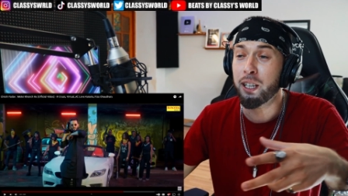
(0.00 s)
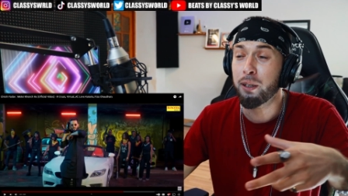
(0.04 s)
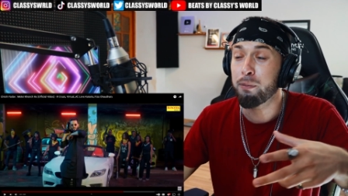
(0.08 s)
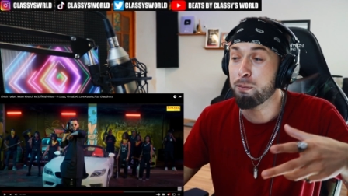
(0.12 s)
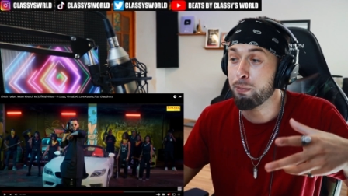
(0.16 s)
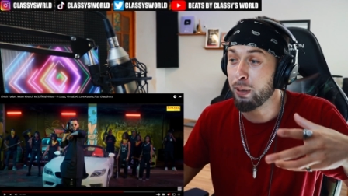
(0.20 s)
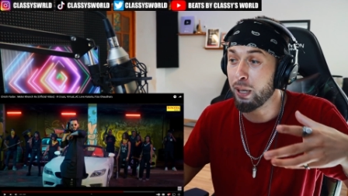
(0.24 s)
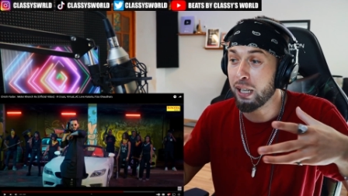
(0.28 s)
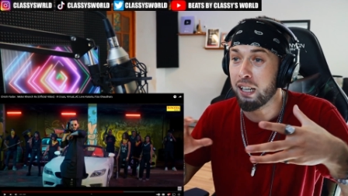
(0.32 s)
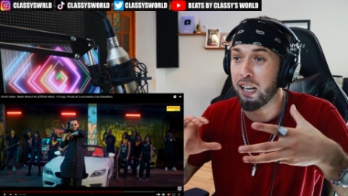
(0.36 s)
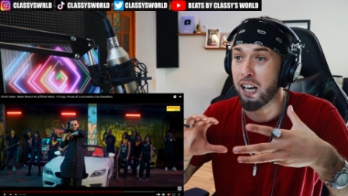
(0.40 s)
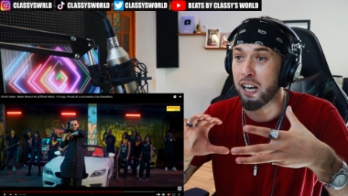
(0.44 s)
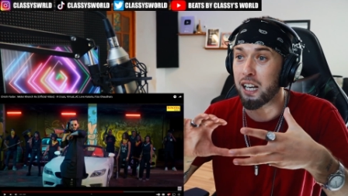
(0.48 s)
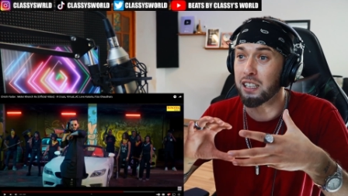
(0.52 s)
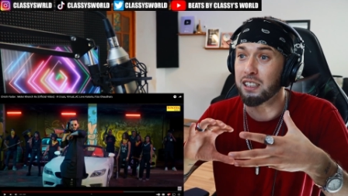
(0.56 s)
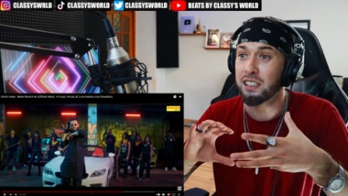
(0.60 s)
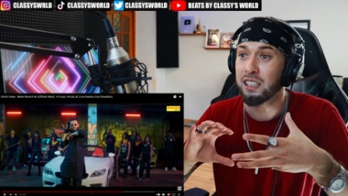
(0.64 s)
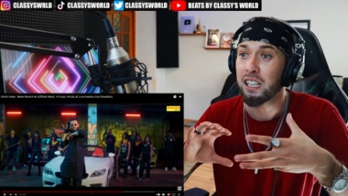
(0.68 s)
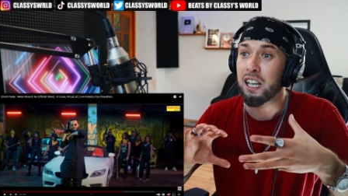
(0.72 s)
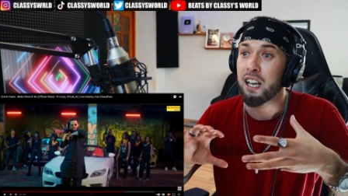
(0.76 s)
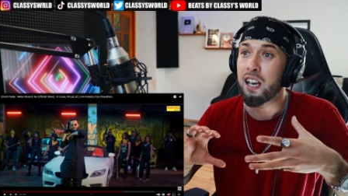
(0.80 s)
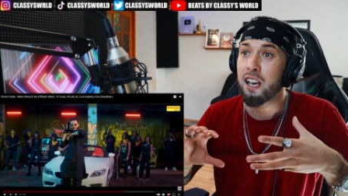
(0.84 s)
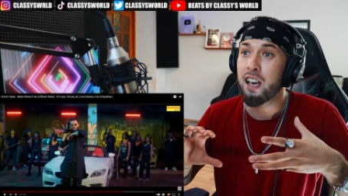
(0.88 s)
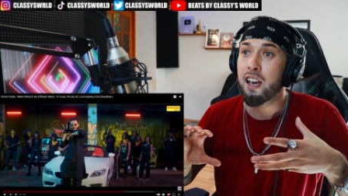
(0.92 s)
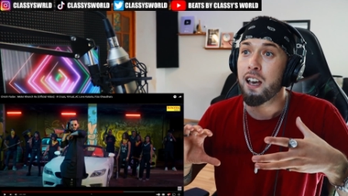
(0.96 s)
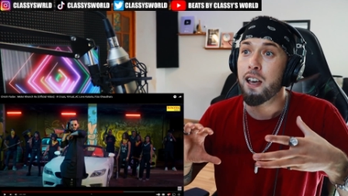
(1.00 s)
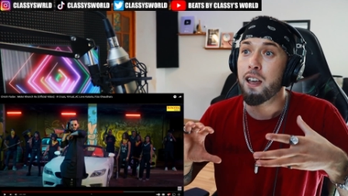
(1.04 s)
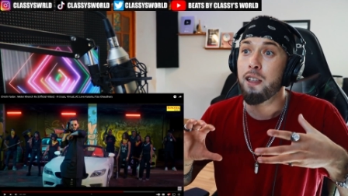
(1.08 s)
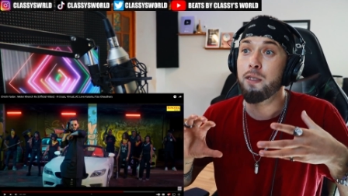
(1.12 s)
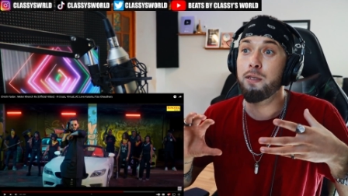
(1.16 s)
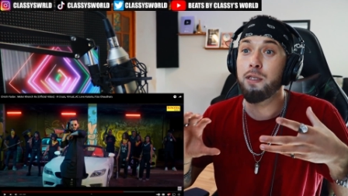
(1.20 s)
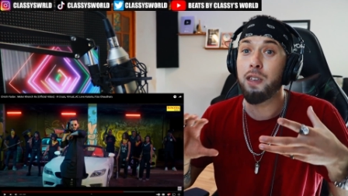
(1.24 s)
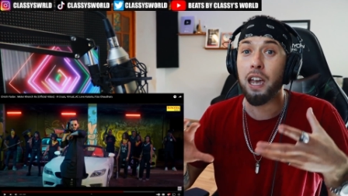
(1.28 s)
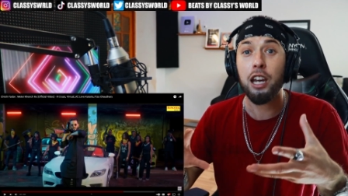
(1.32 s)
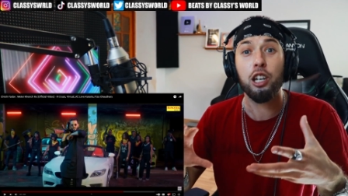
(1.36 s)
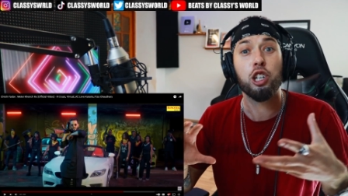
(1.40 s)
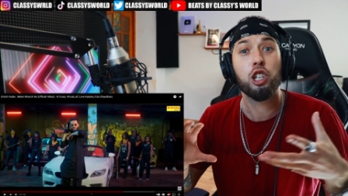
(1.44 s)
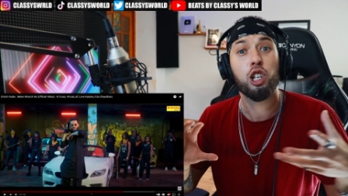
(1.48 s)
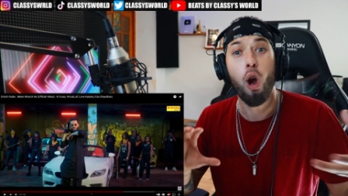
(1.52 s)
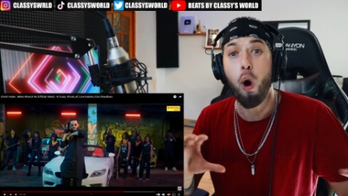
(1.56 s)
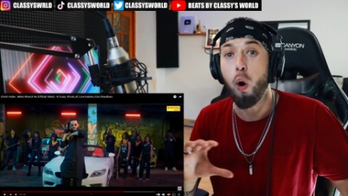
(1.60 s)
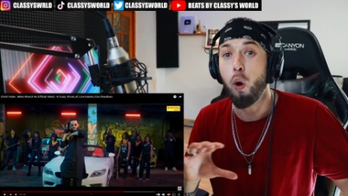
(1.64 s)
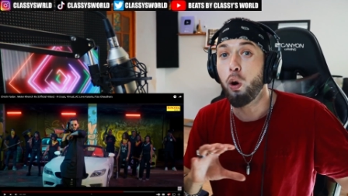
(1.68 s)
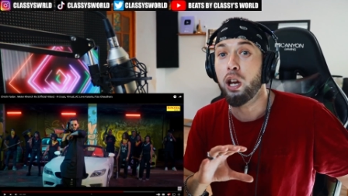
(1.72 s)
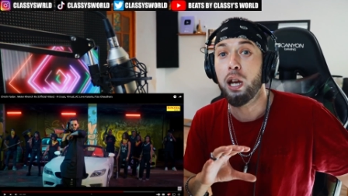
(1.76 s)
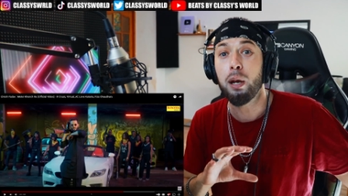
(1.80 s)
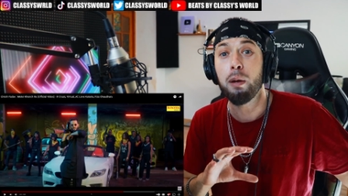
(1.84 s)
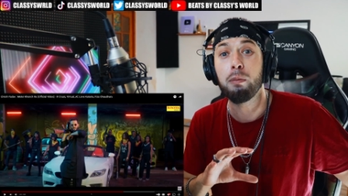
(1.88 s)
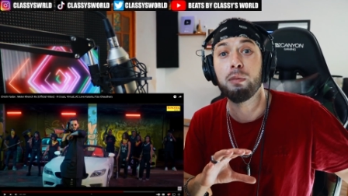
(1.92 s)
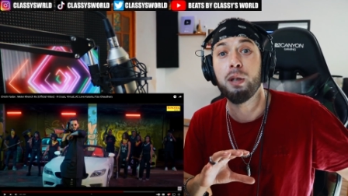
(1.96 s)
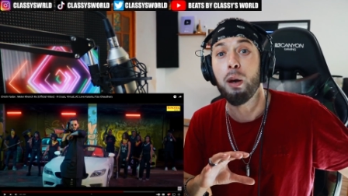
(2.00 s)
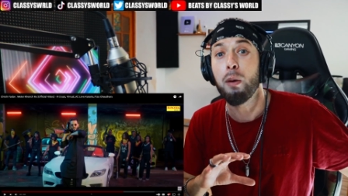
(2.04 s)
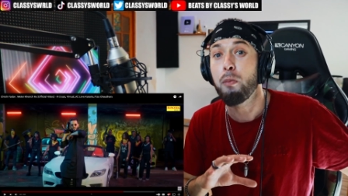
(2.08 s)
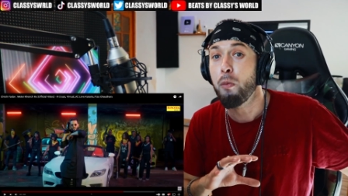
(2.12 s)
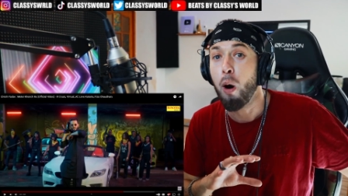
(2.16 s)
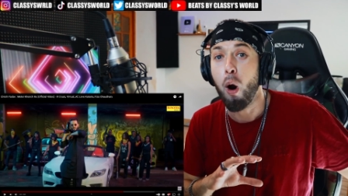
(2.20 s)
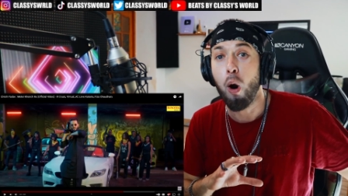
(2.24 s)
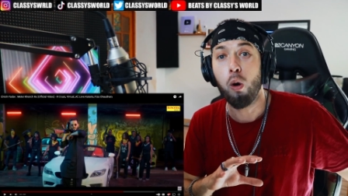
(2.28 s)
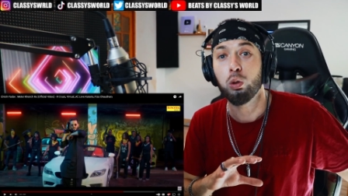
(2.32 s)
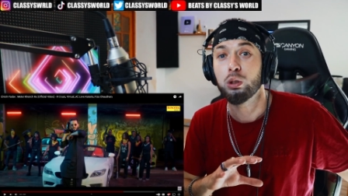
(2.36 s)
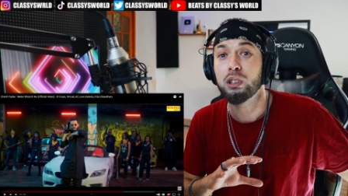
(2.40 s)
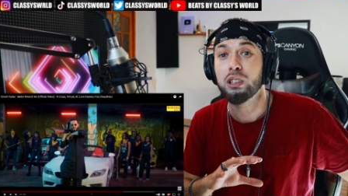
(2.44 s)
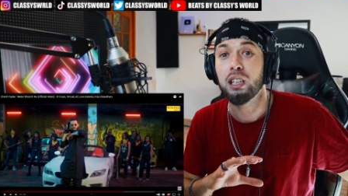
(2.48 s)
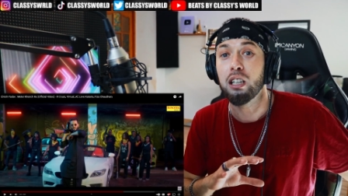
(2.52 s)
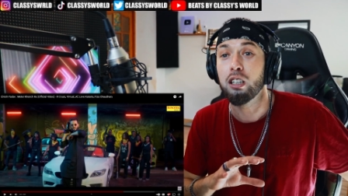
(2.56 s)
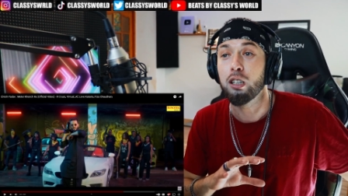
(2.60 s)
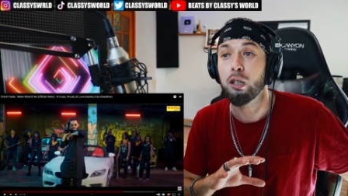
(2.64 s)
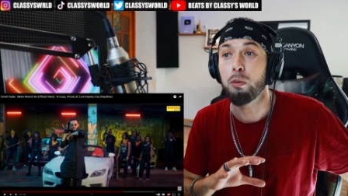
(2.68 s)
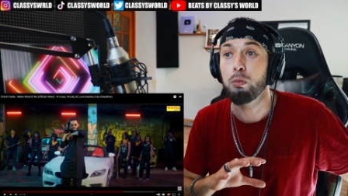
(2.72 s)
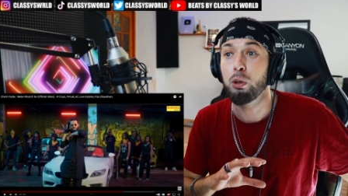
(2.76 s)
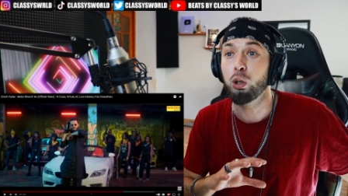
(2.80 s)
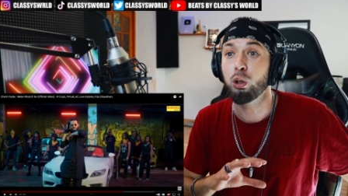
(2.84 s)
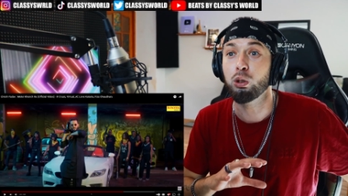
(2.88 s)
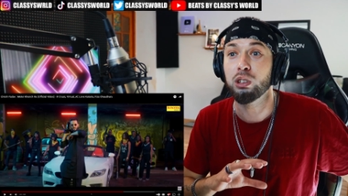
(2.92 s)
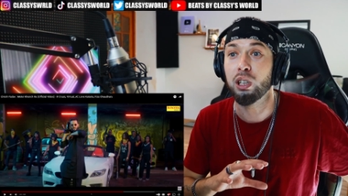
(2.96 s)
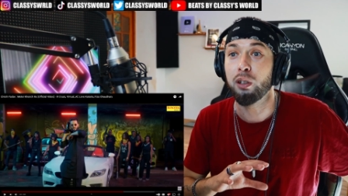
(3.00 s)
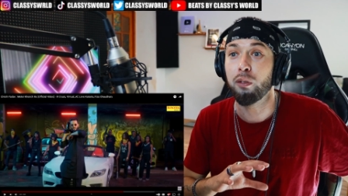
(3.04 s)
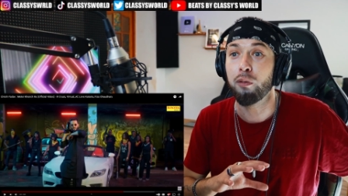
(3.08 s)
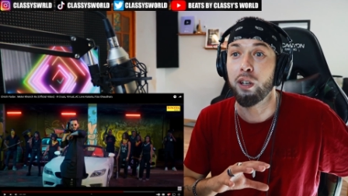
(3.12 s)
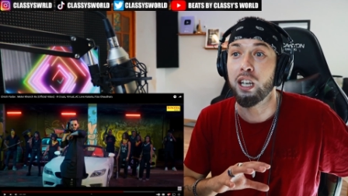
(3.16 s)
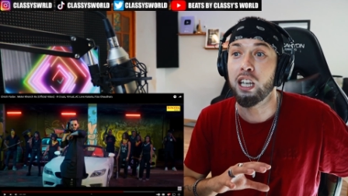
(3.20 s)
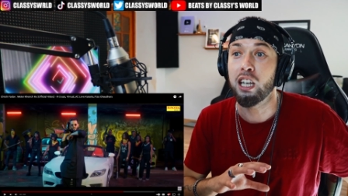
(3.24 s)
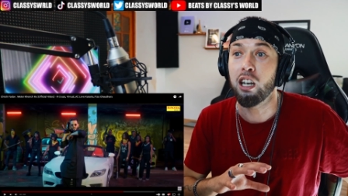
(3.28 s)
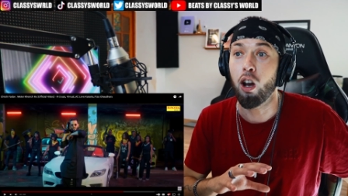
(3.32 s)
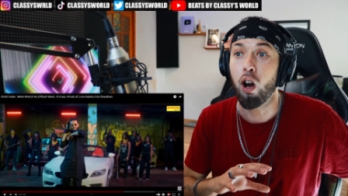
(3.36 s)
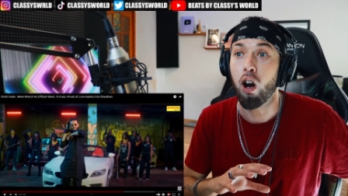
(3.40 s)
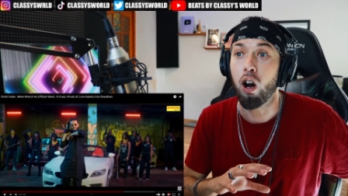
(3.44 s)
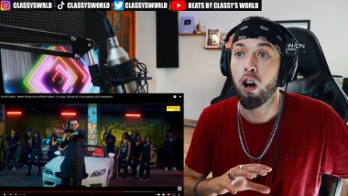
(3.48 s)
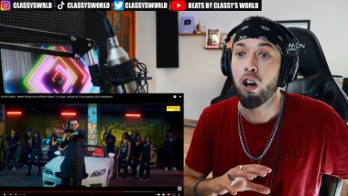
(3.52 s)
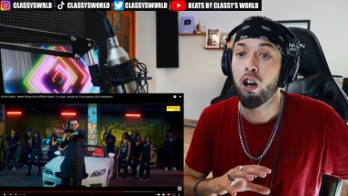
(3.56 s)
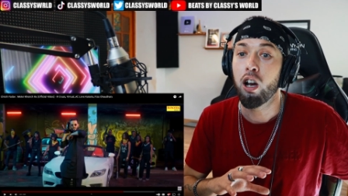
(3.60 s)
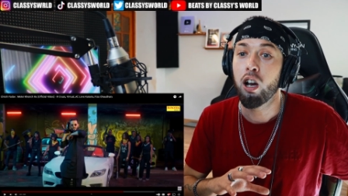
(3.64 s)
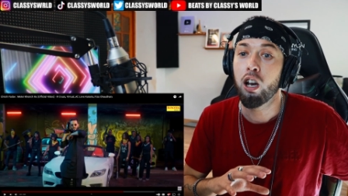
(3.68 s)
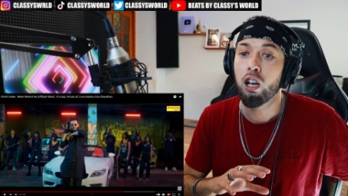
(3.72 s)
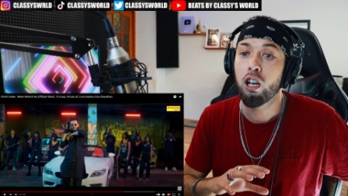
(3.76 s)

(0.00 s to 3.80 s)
Because they show him the most in the music video?